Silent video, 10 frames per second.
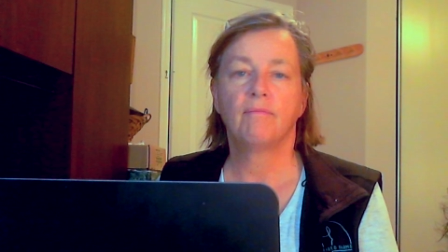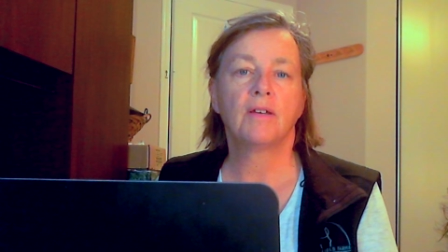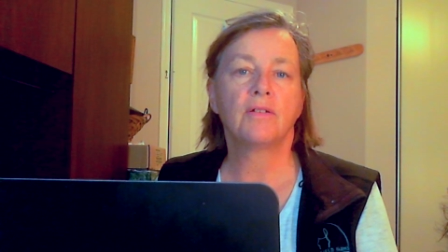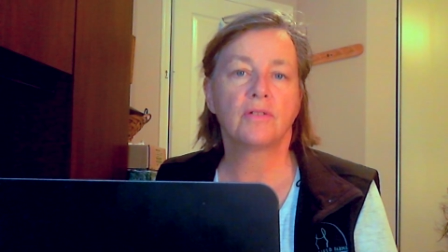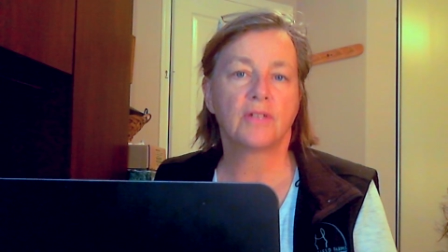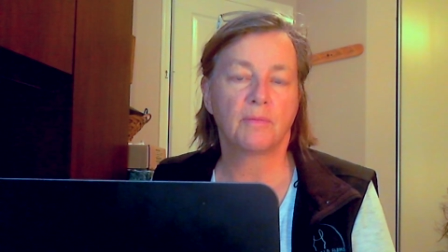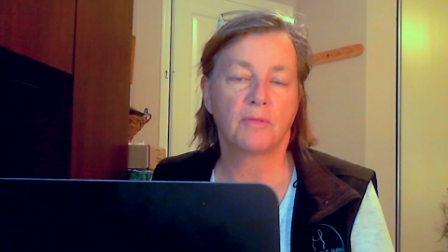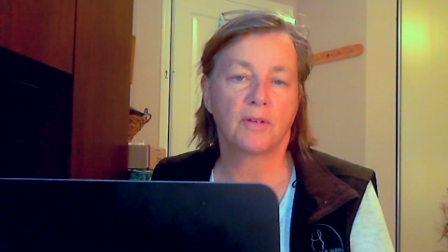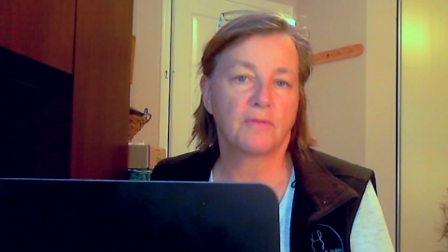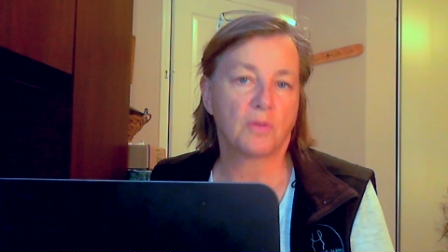Here's a
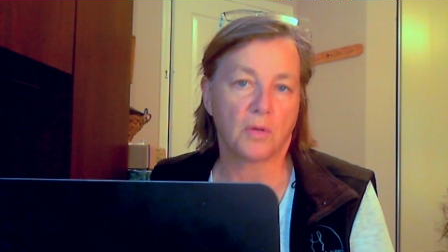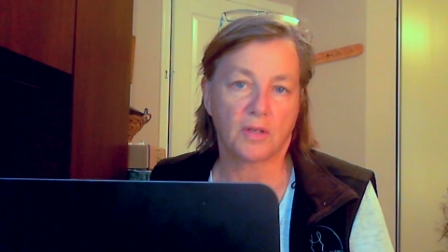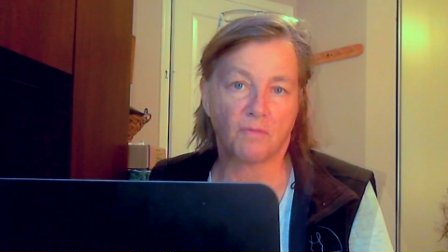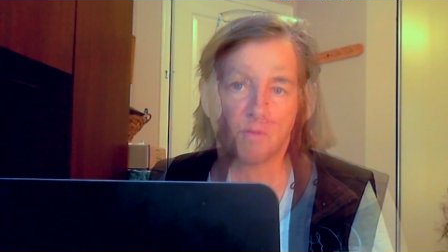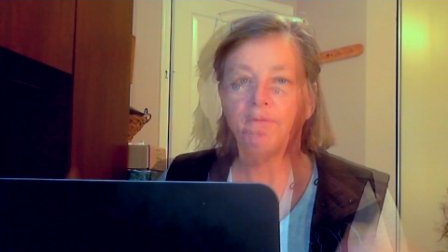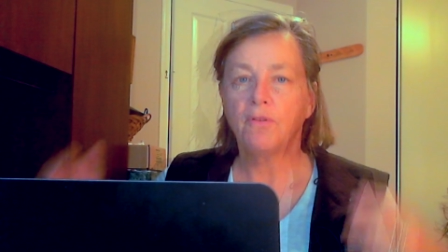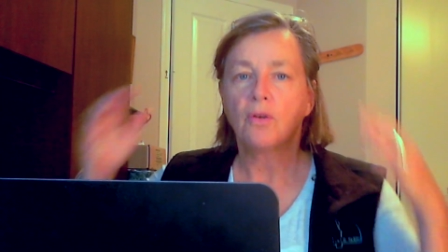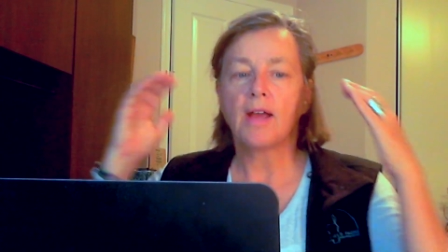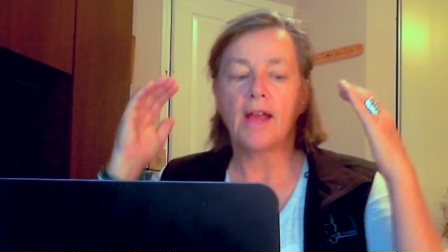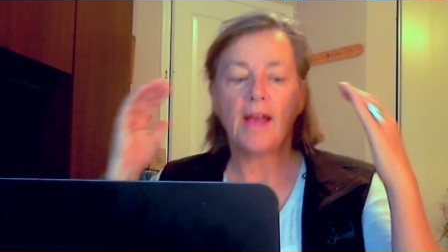summary of scores for you. If you
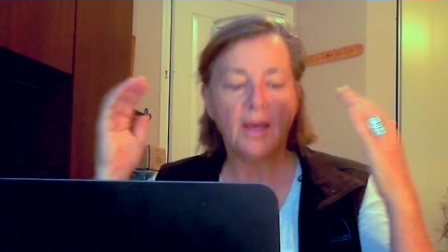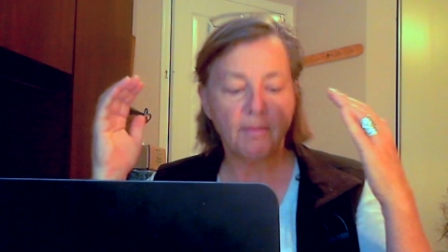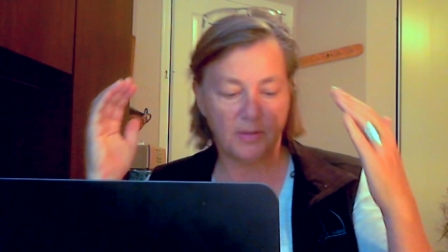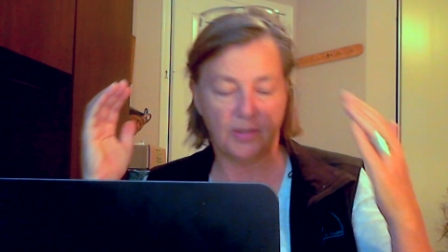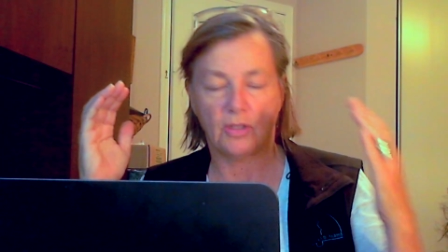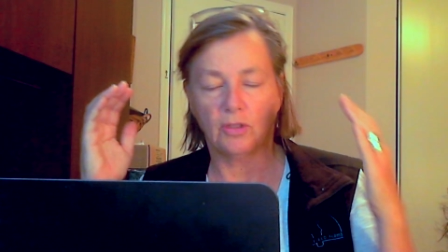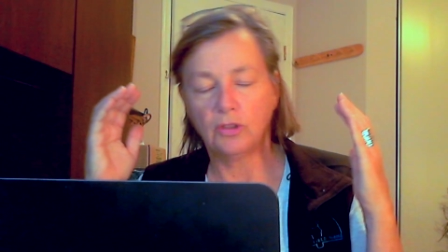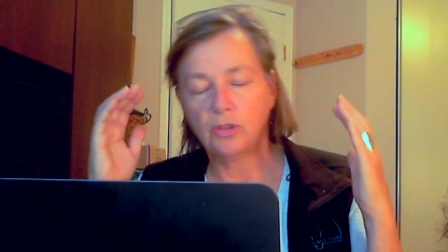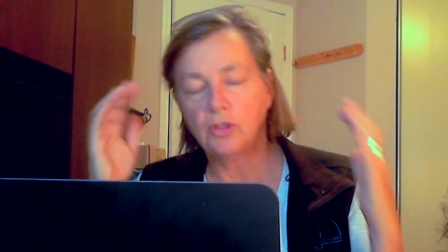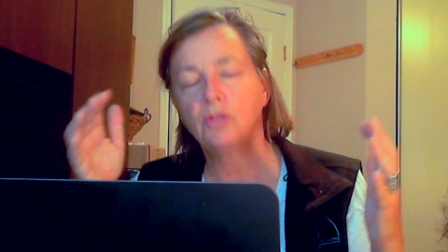are
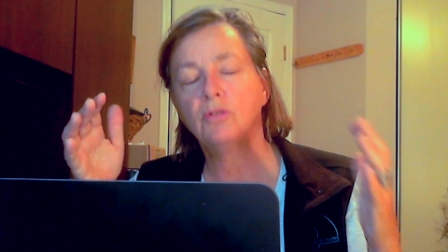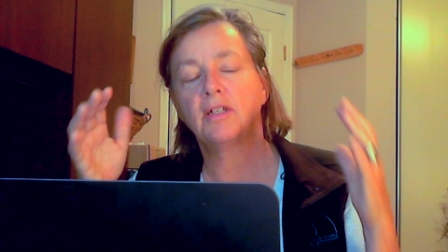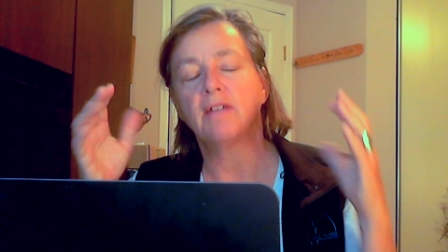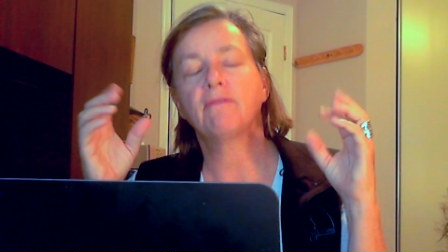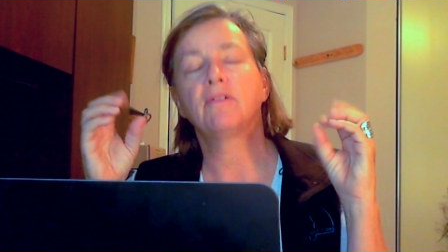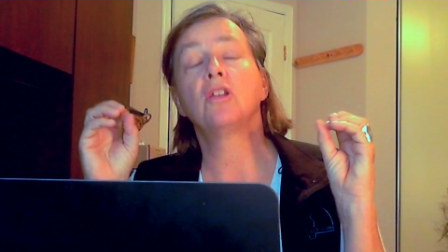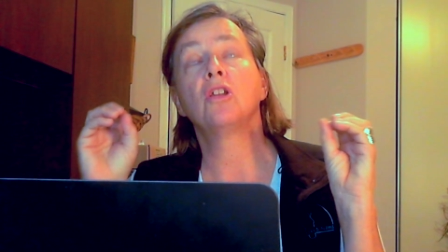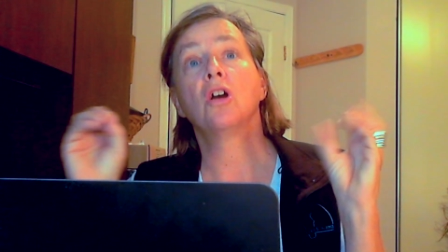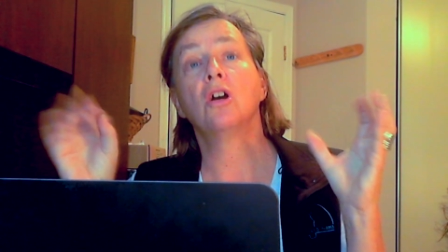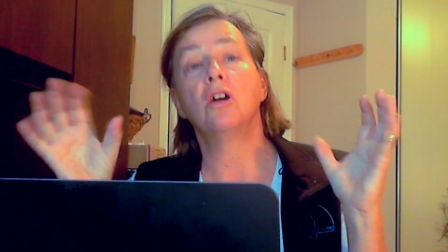absolutely
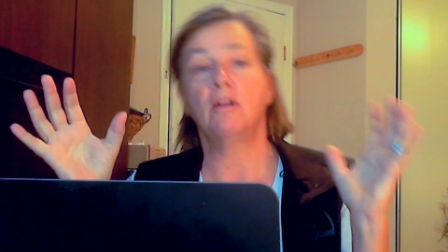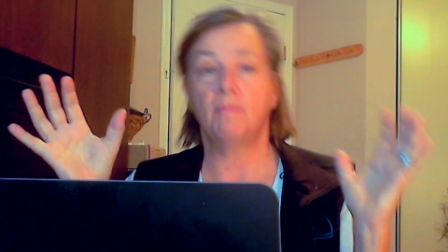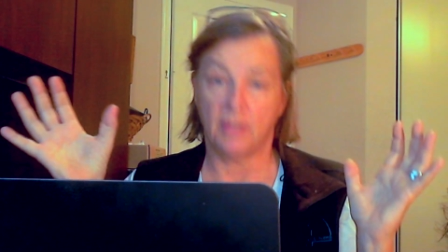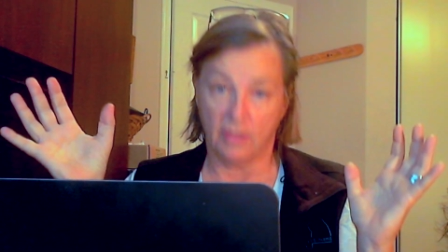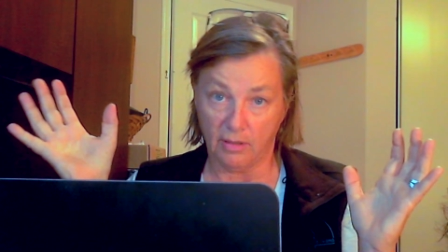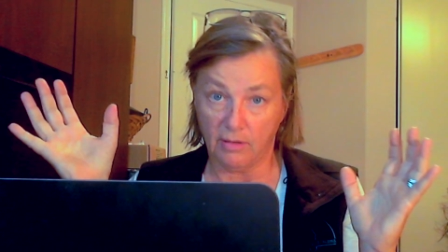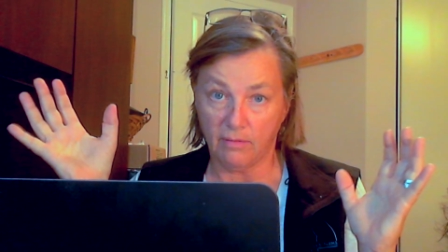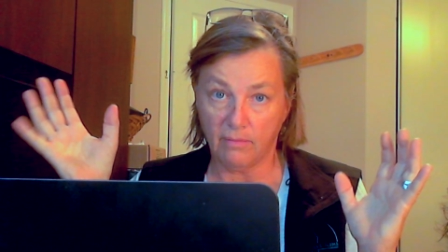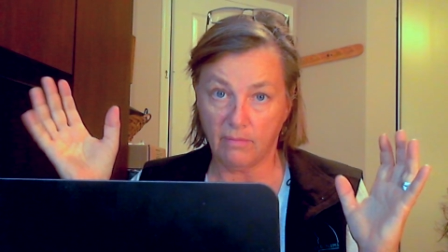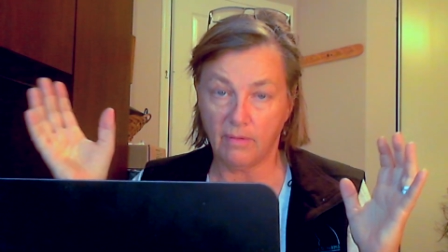phenomenal
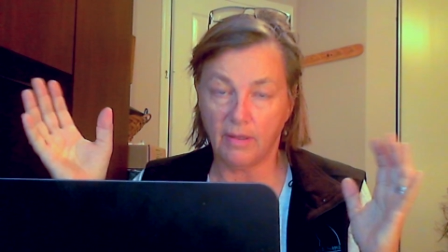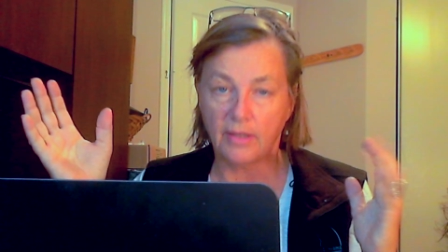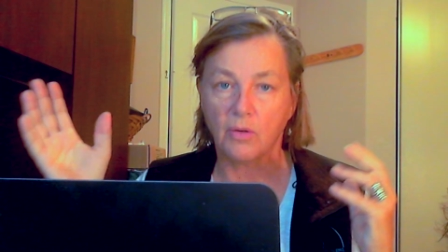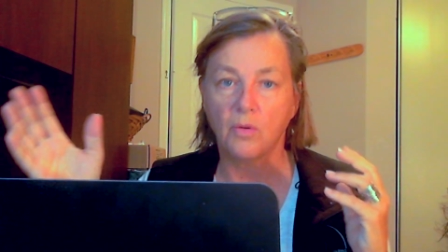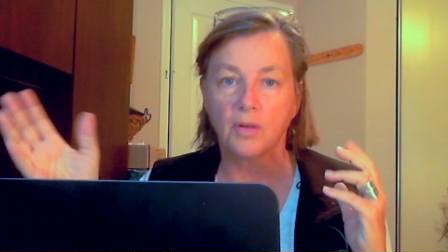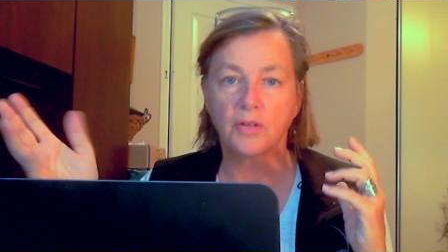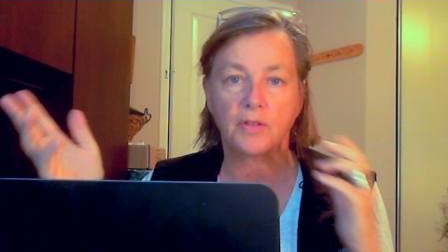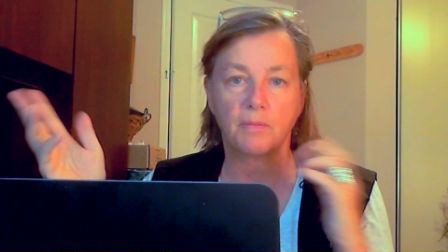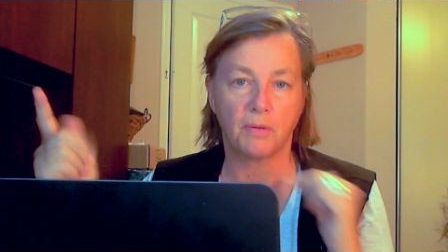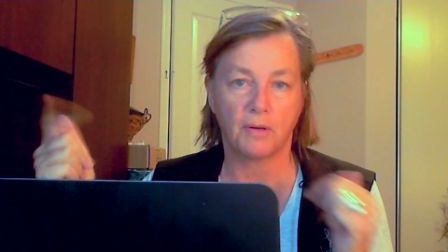and your horse
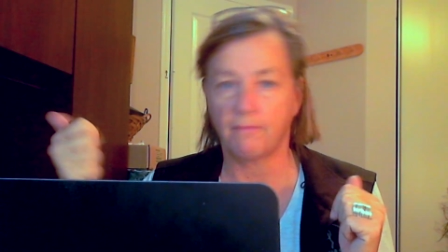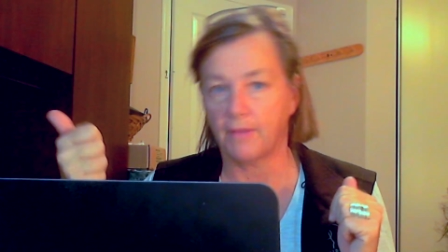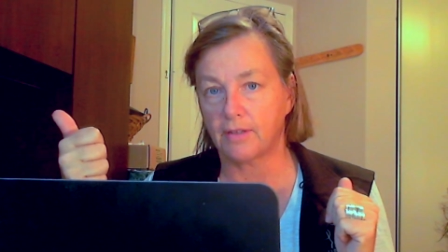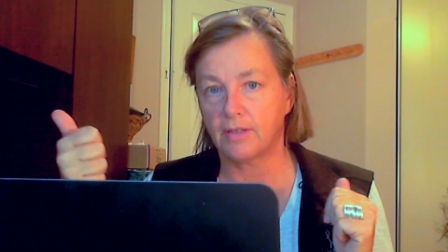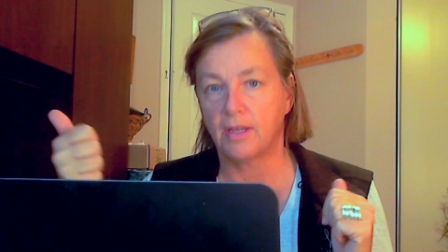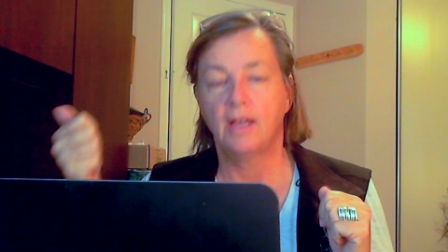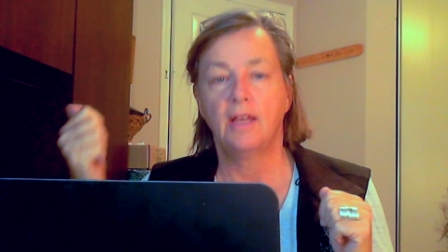is perfect,